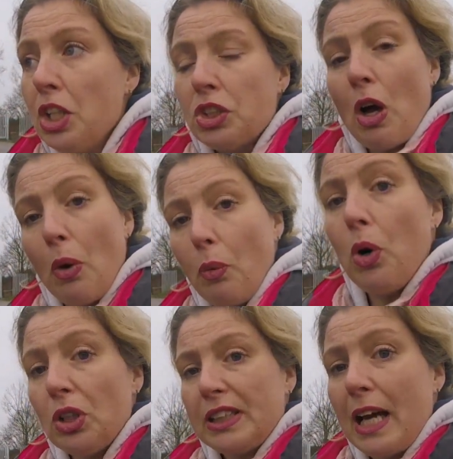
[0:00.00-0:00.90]
So I'll
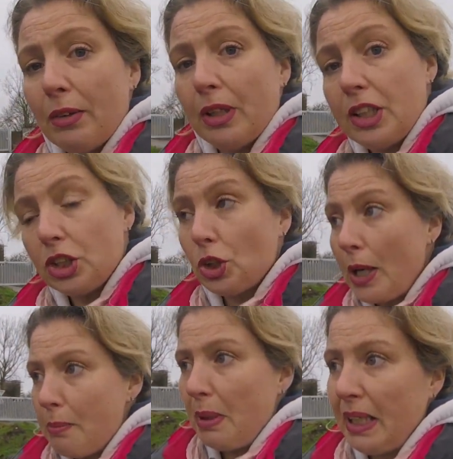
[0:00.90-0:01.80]
walk down this
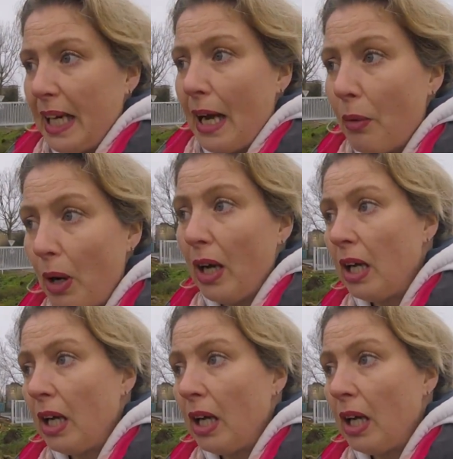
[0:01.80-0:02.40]
straight bit now,